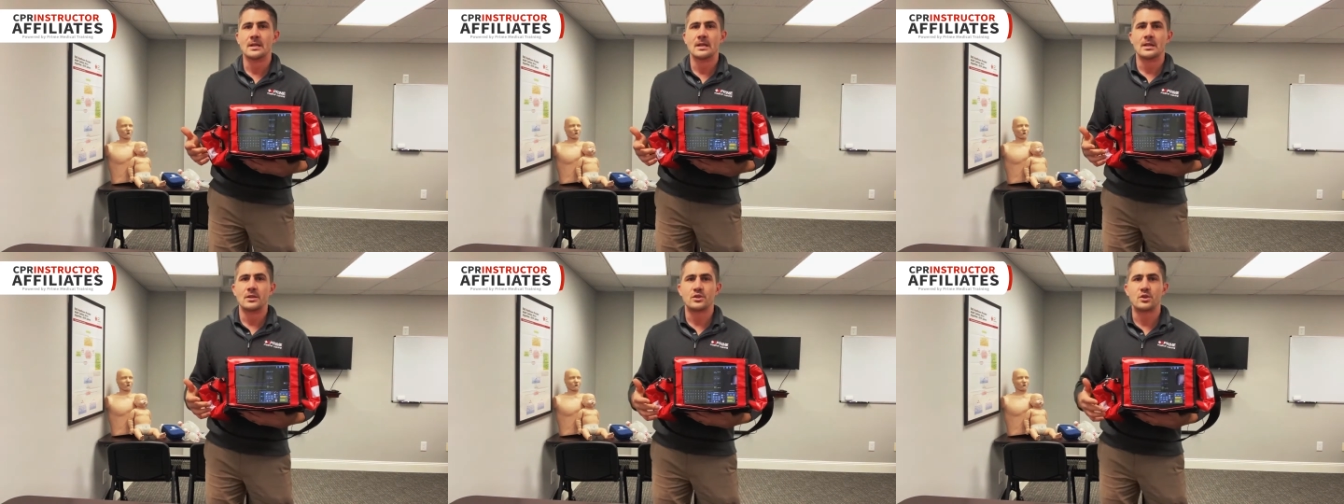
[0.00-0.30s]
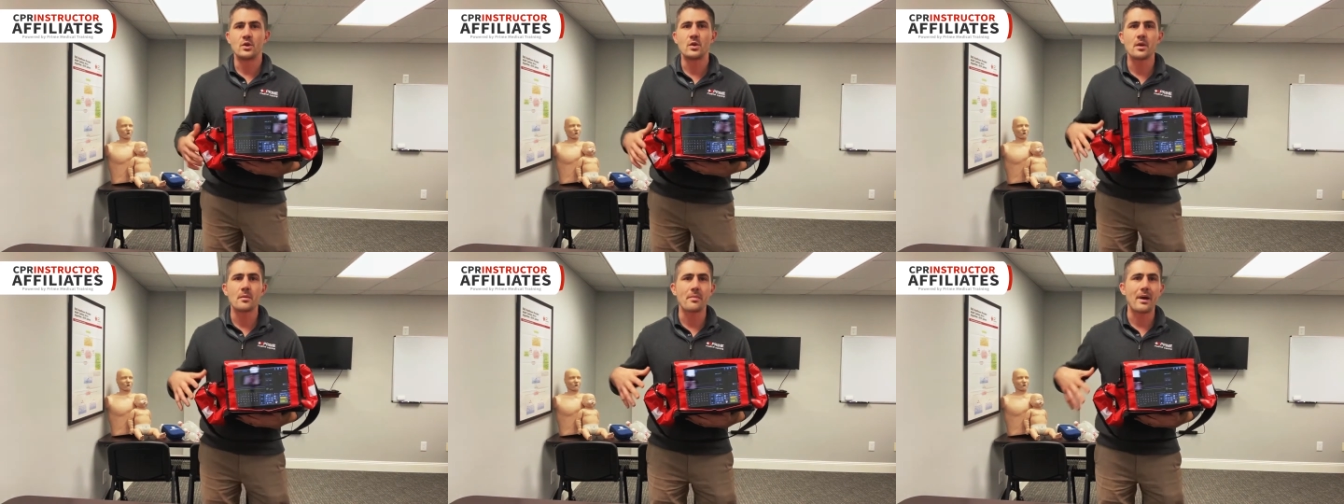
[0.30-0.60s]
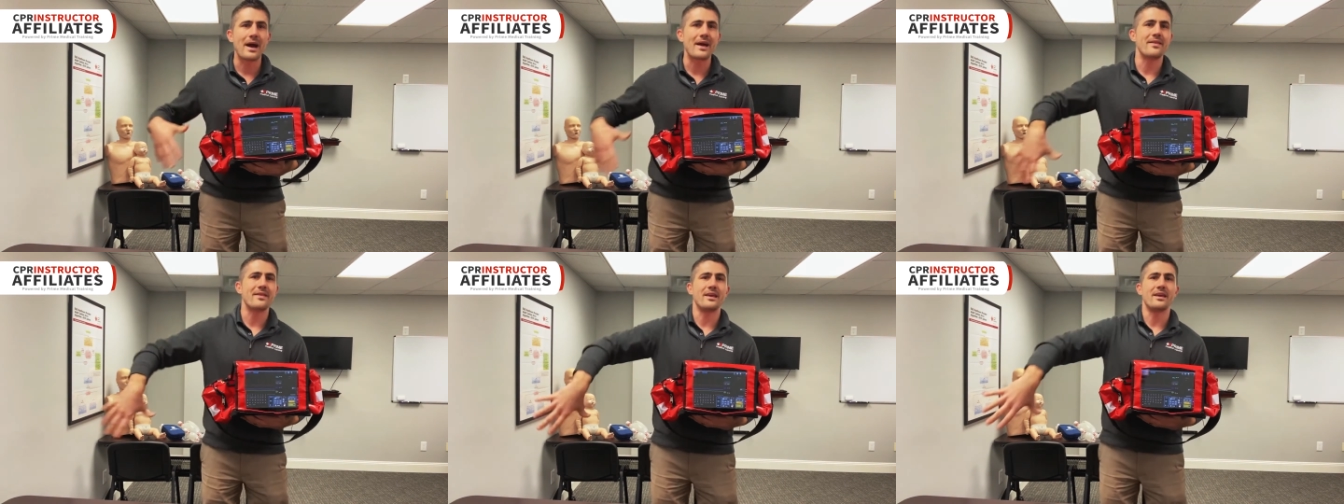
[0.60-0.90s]
So you can
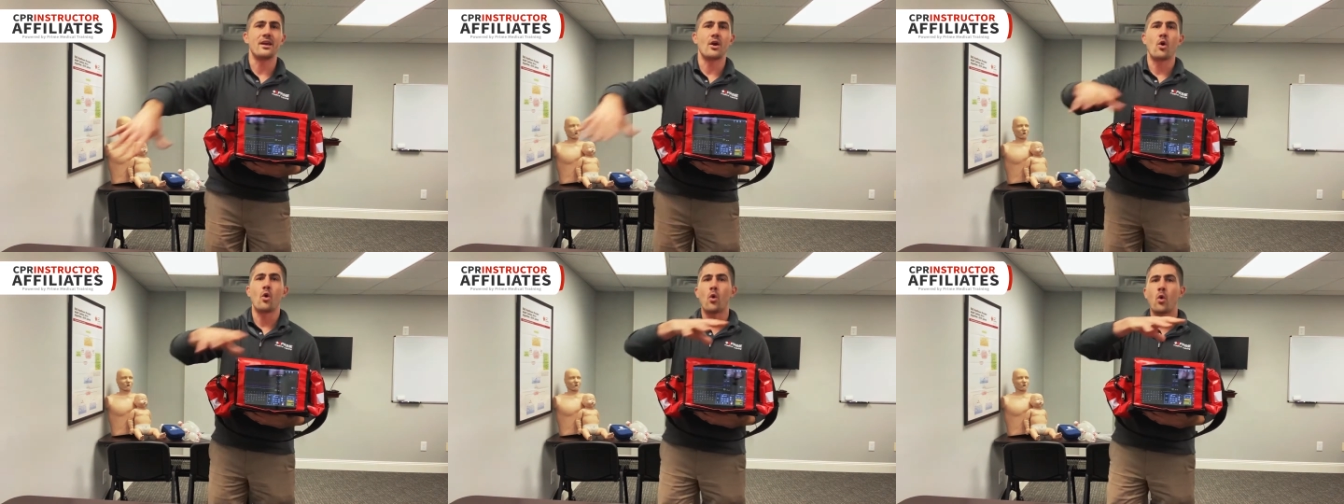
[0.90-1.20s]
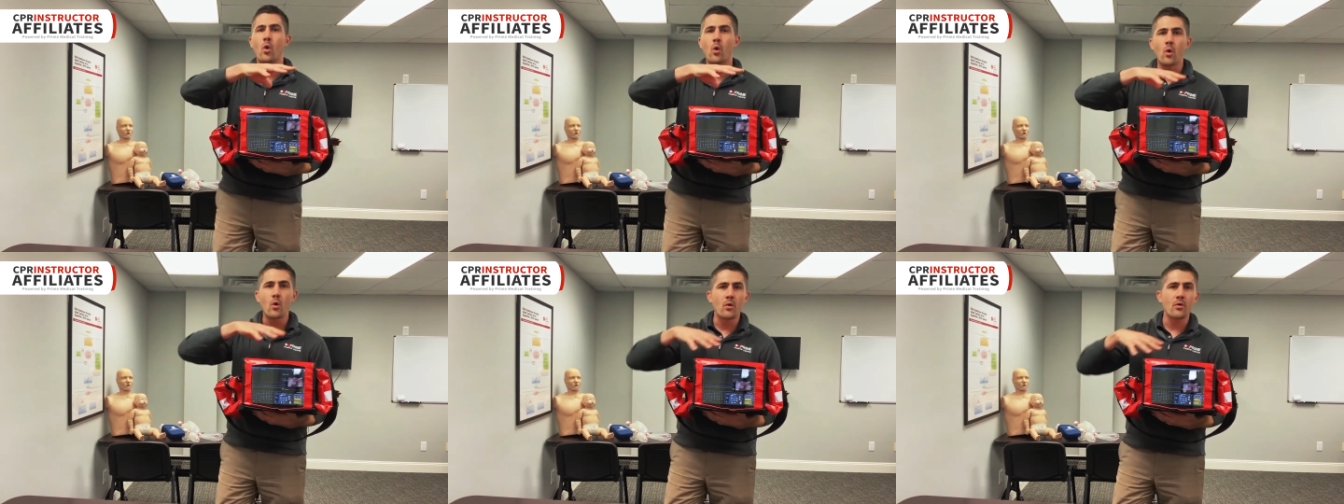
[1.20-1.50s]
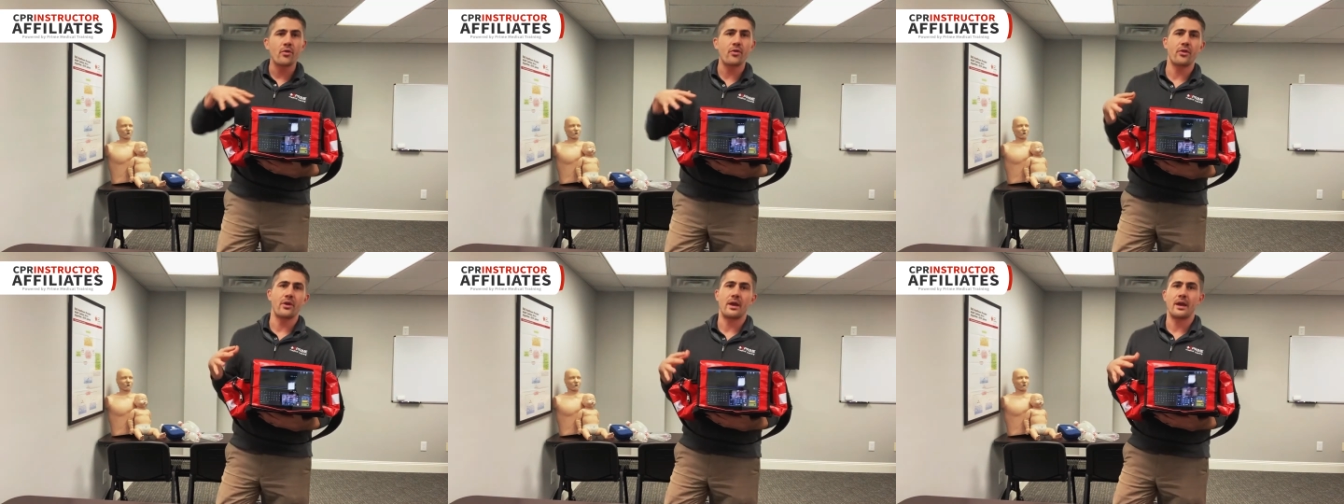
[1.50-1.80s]
buy the
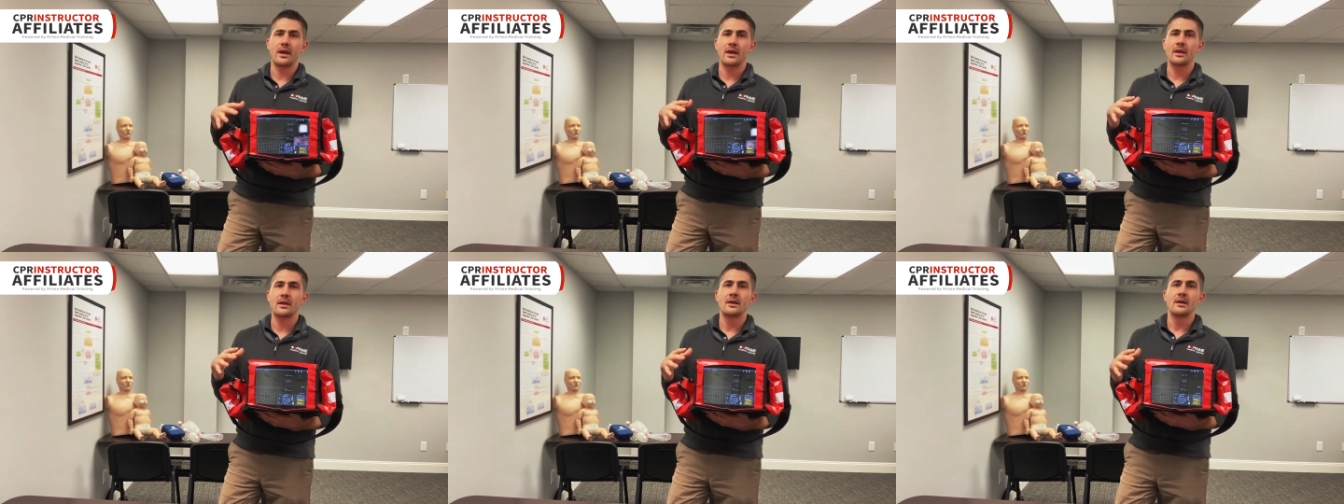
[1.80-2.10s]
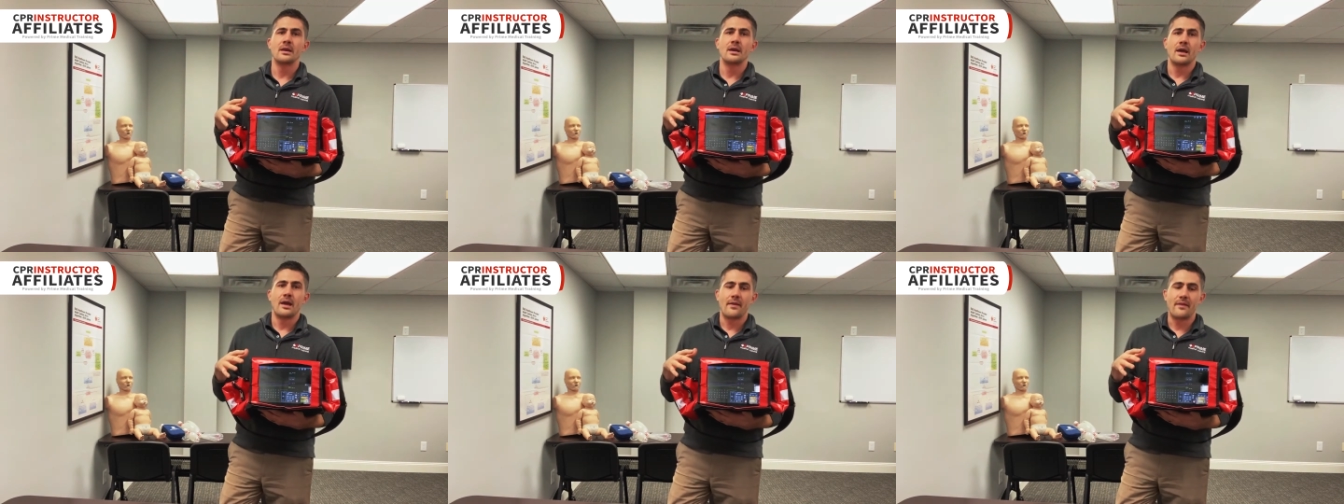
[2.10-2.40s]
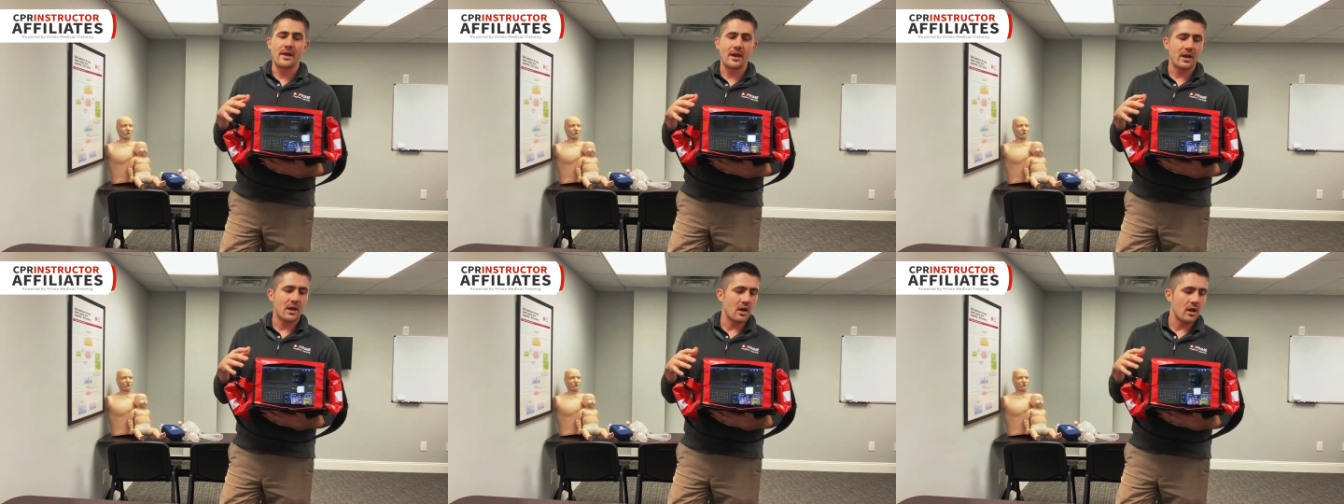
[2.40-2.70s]
whole thing and
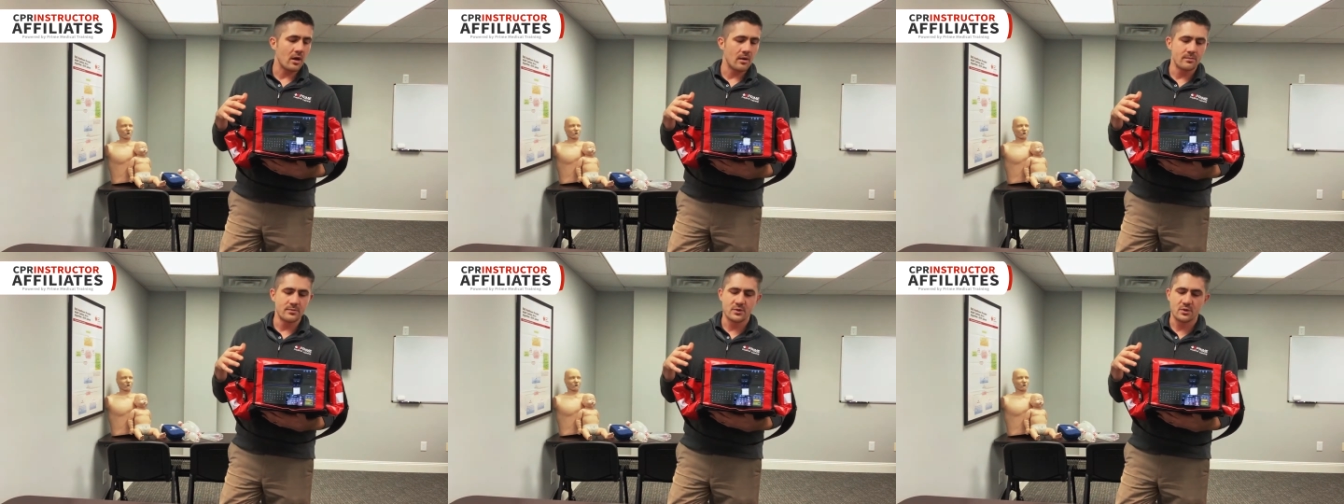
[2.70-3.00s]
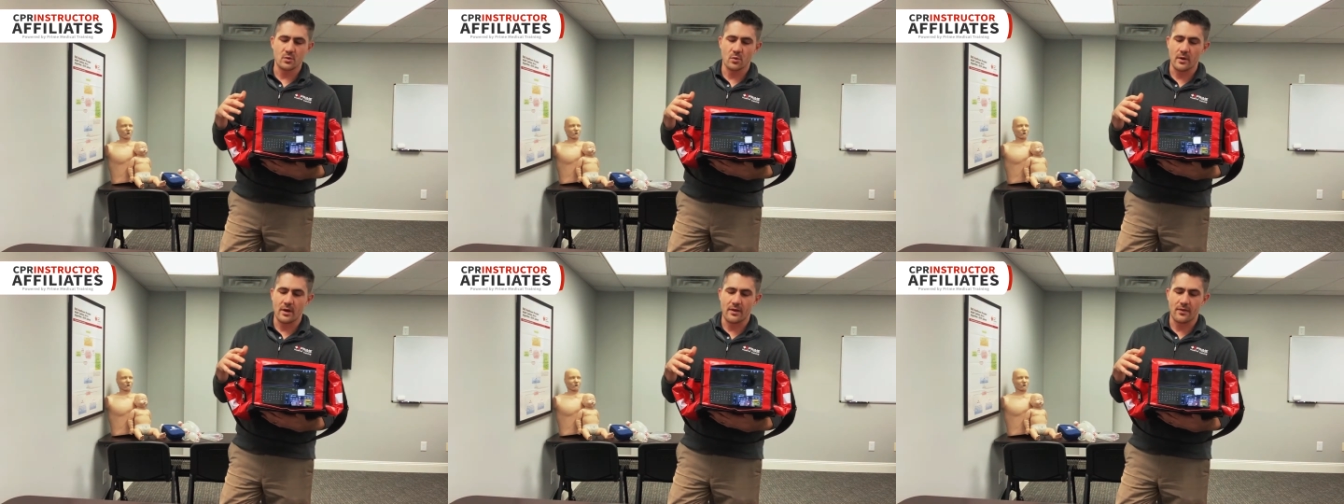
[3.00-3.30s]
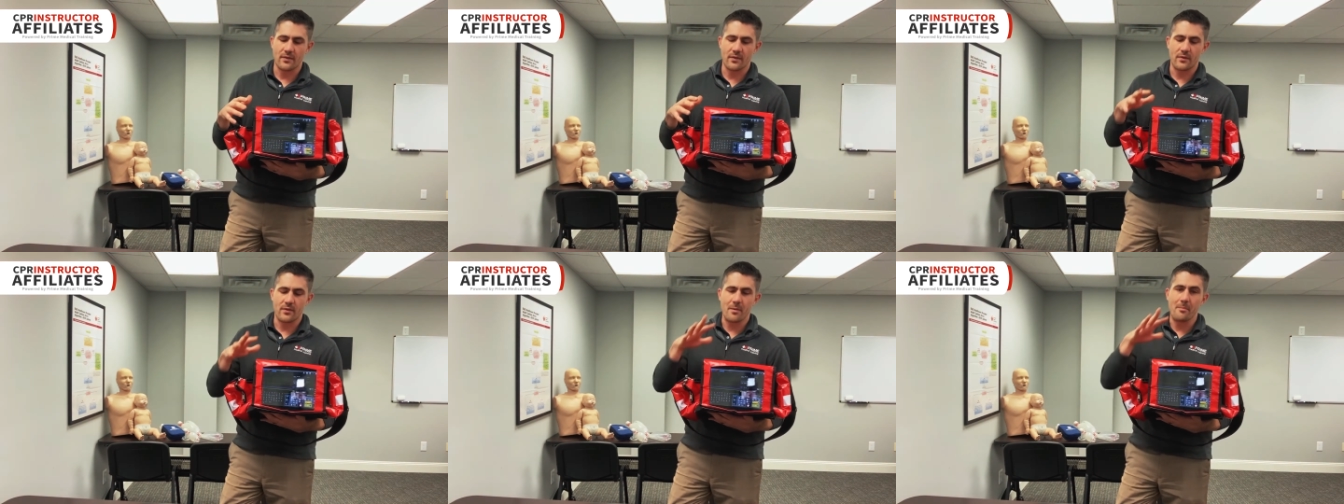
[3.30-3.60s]
then it comes
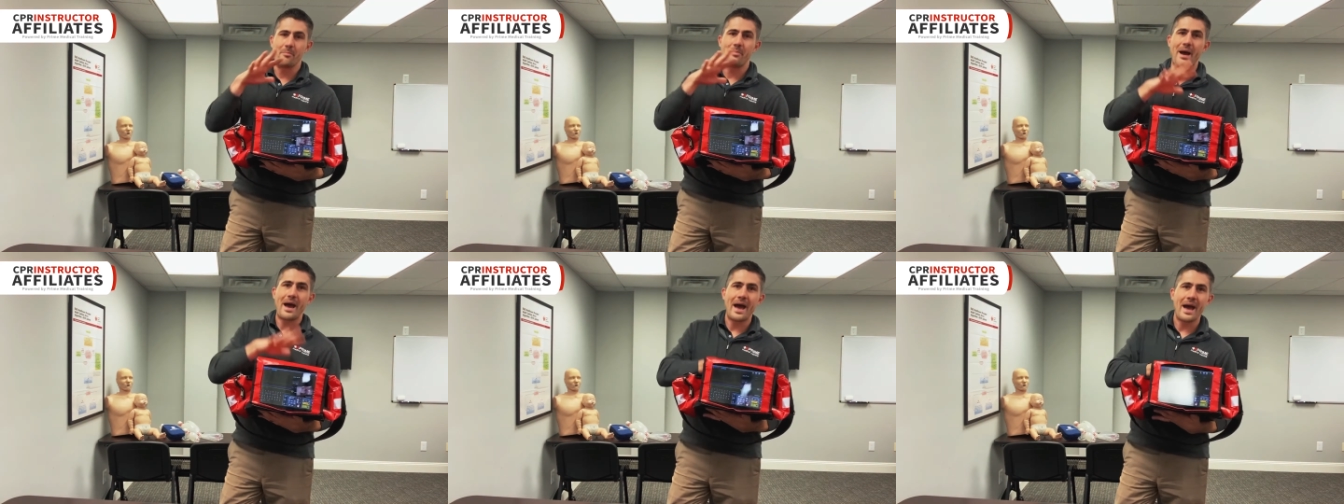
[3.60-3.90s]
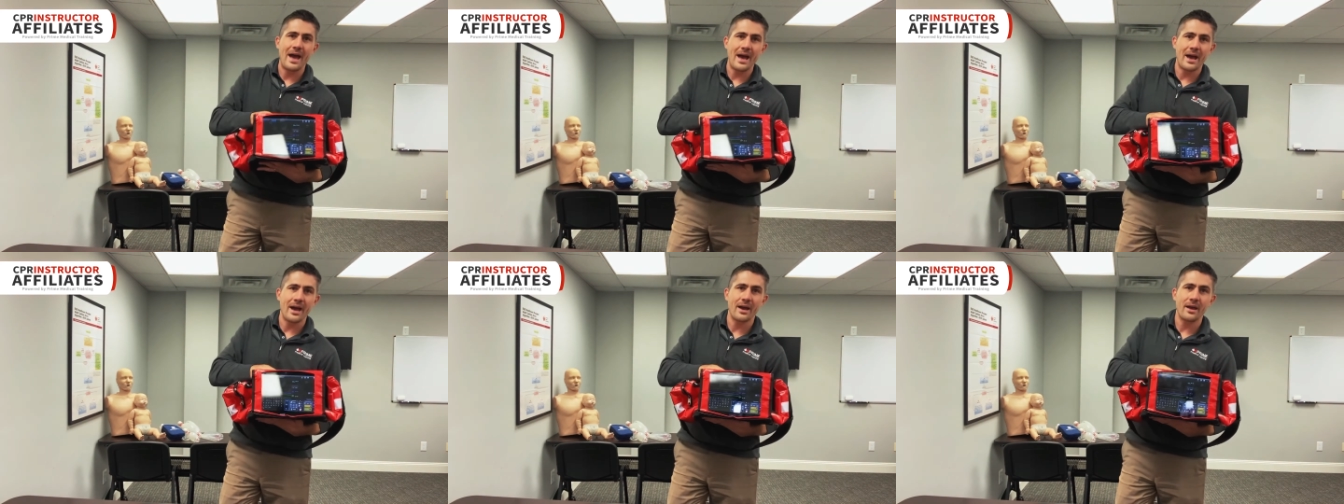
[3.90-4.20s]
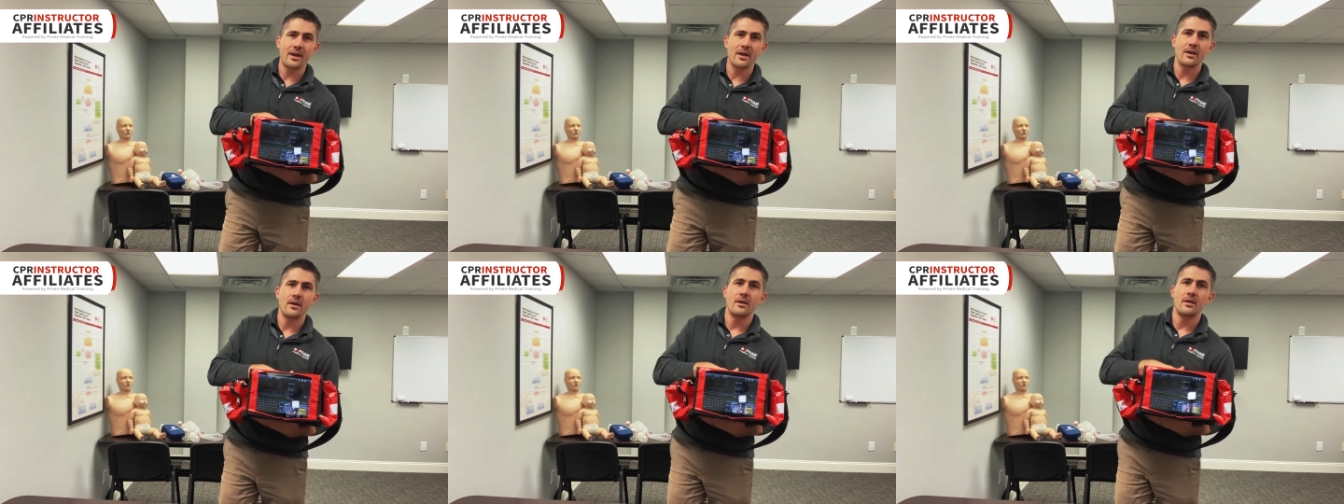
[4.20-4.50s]
with the
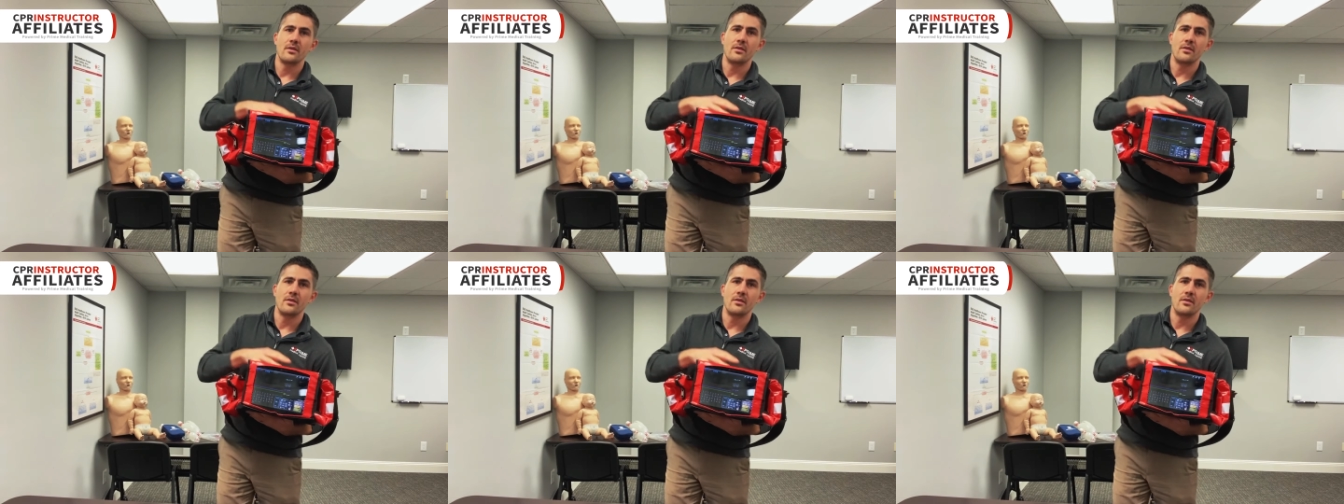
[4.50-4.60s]
bag,